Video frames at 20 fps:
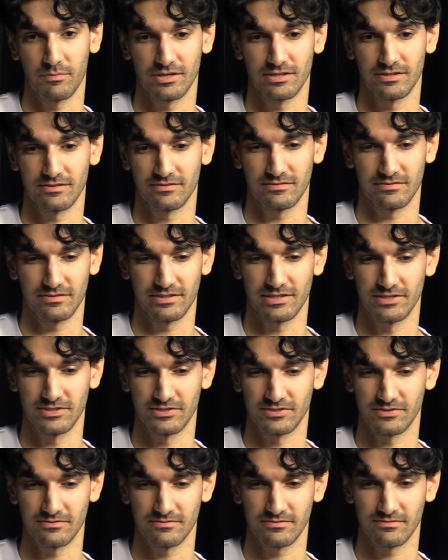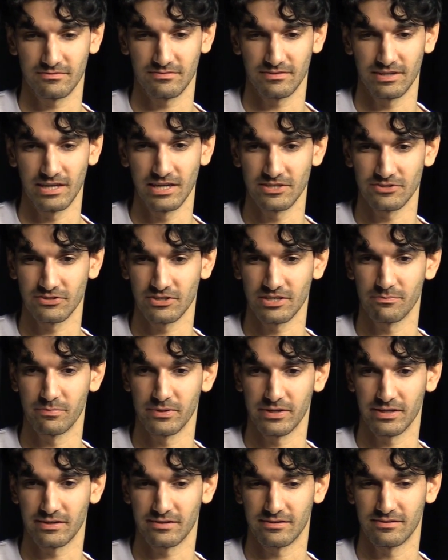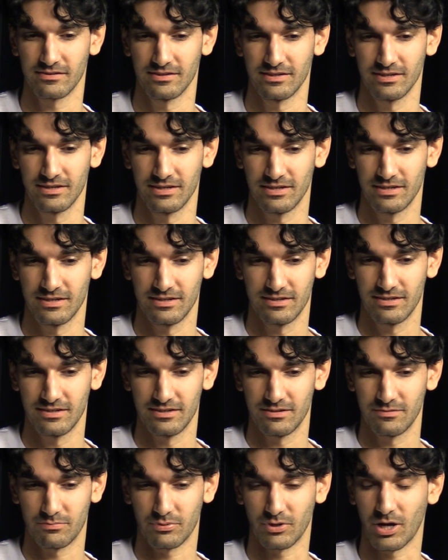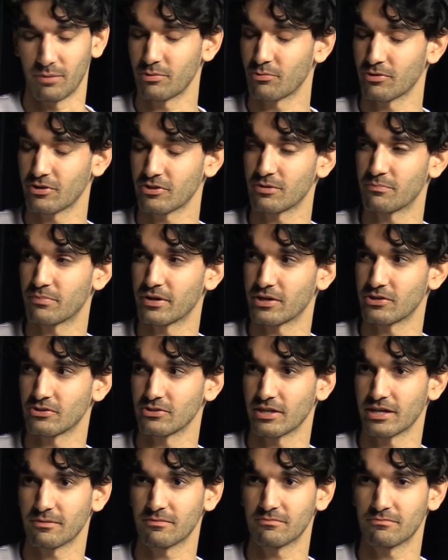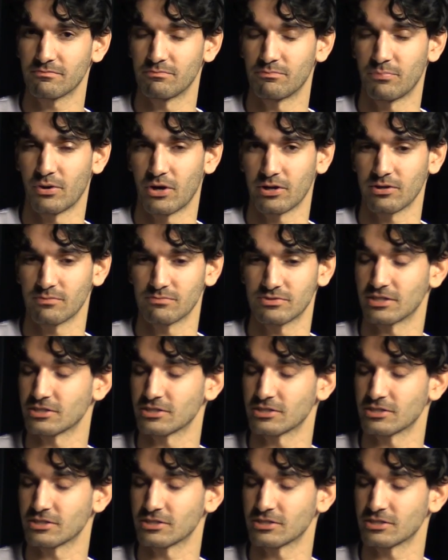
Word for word: mean, he's easily been probably one of their better, like, bottom